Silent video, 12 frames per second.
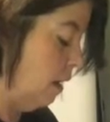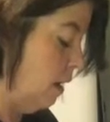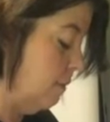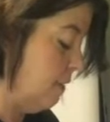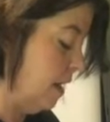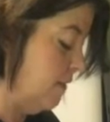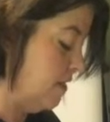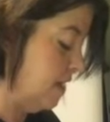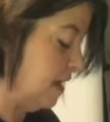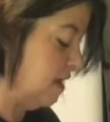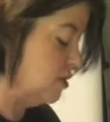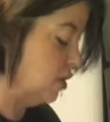And
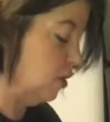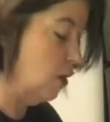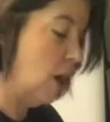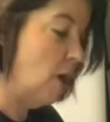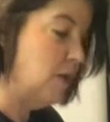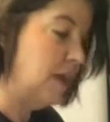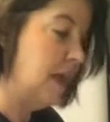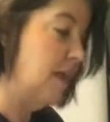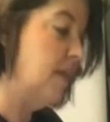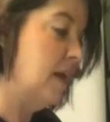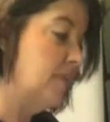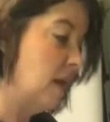everything gets good and coated,
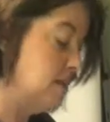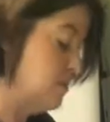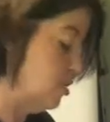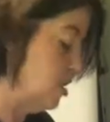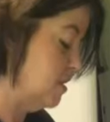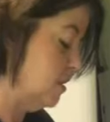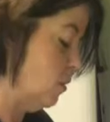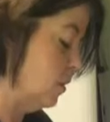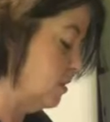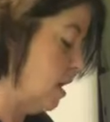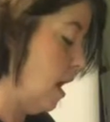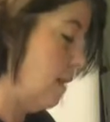and then I've got some cheese to go
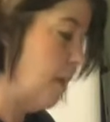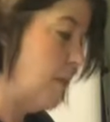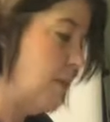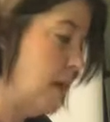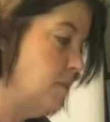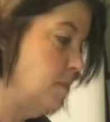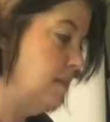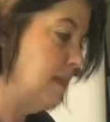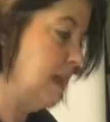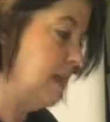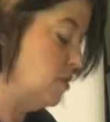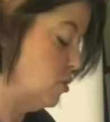on top. I'll probably
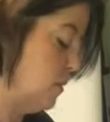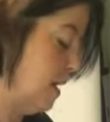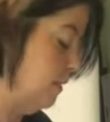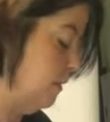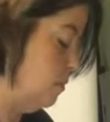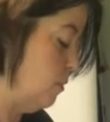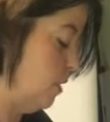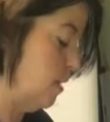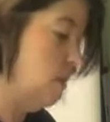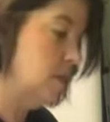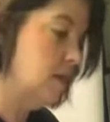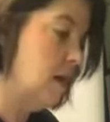need to shred a little more to
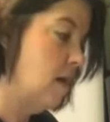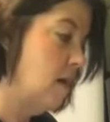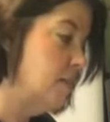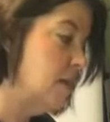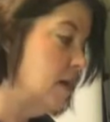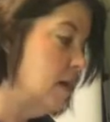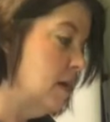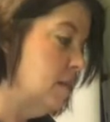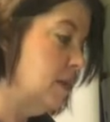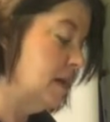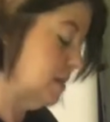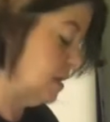go on top
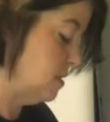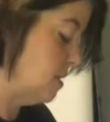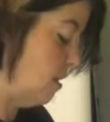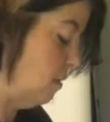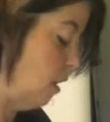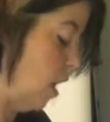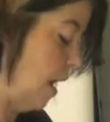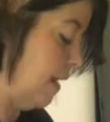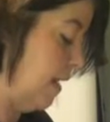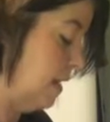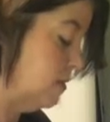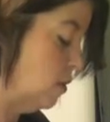because that's not a
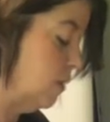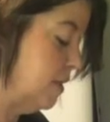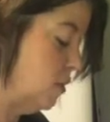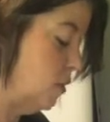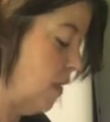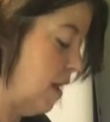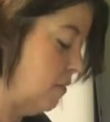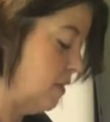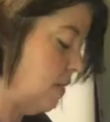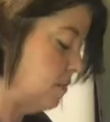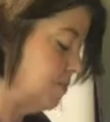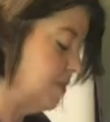lot. And it's only the Gruyere
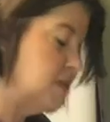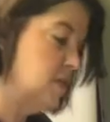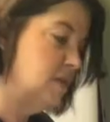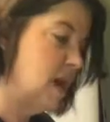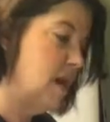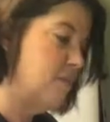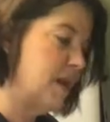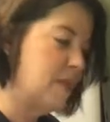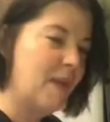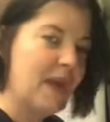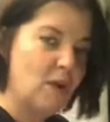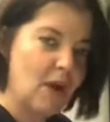that I was putting on top, but
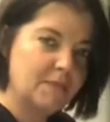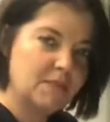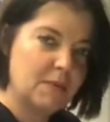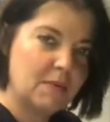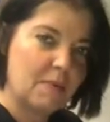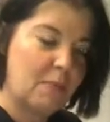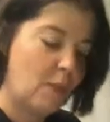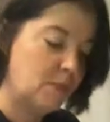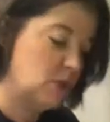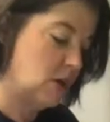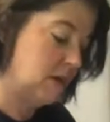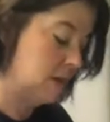I may grab some of that
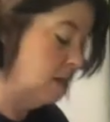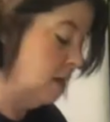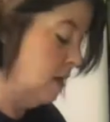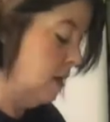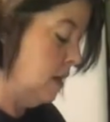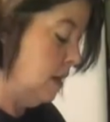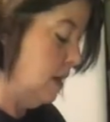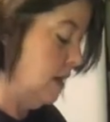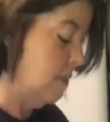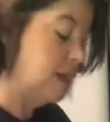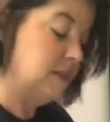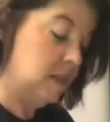Parmesan.
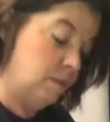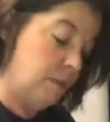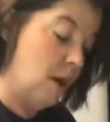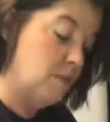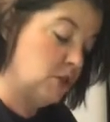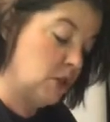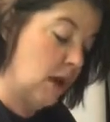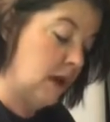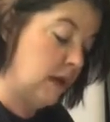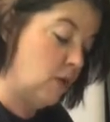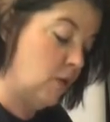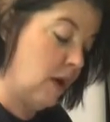I did the
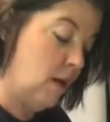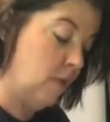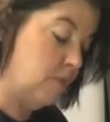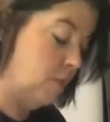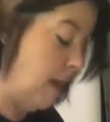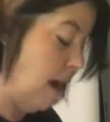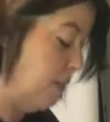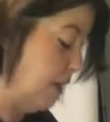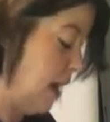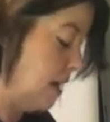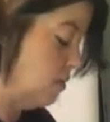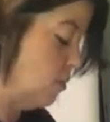Parmesan and Gruyere throughout the
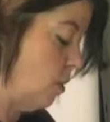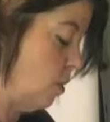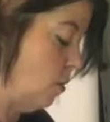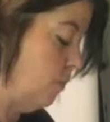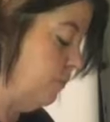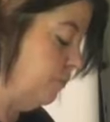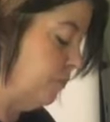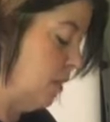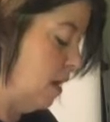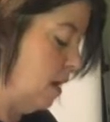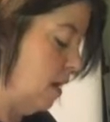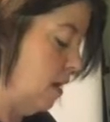casserole,
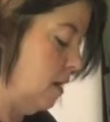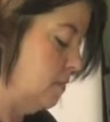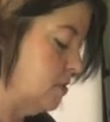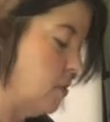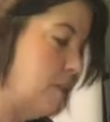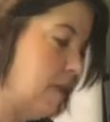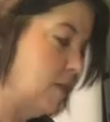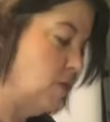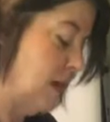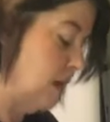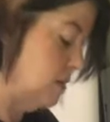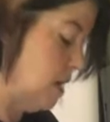so I may
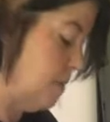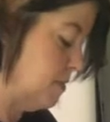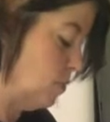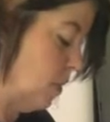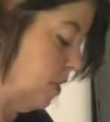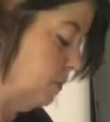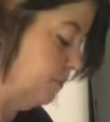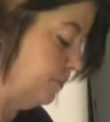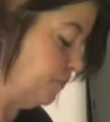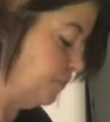do that on top as well.